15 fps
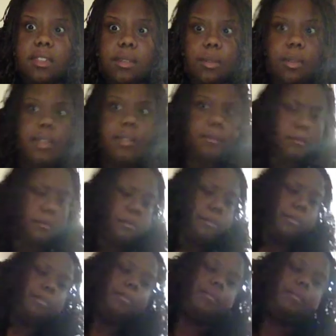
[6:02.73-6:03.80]
cream.
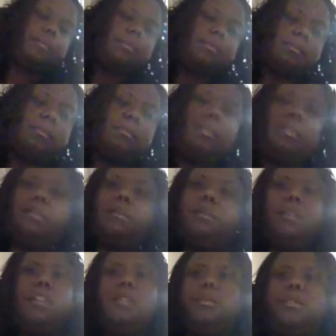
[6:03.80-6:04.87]

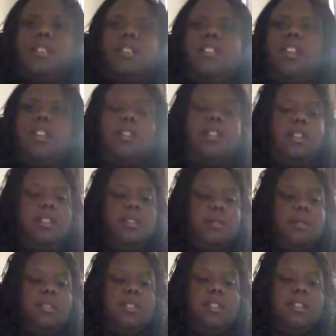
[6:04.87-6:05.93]
But it was there and it
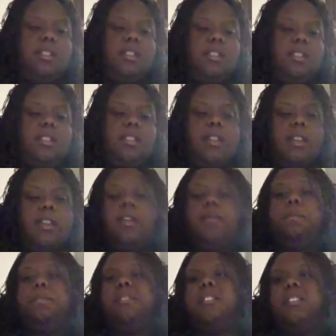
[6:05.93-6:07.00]
was delicious.
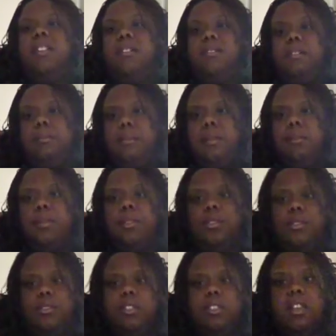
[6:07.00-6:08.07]
And plus I was on my
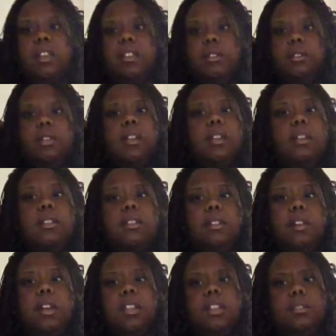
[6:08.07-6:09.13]
menstrual cycle. So
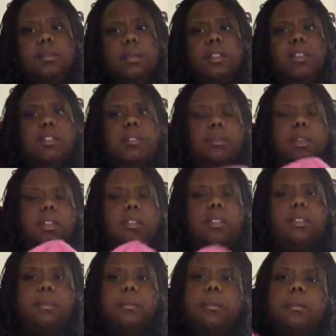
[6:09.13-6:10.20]
I just wanted
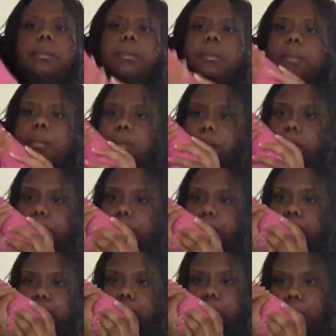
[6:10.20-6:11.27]
sweets.
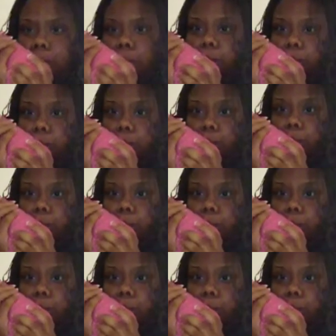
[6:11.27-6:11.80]
Mm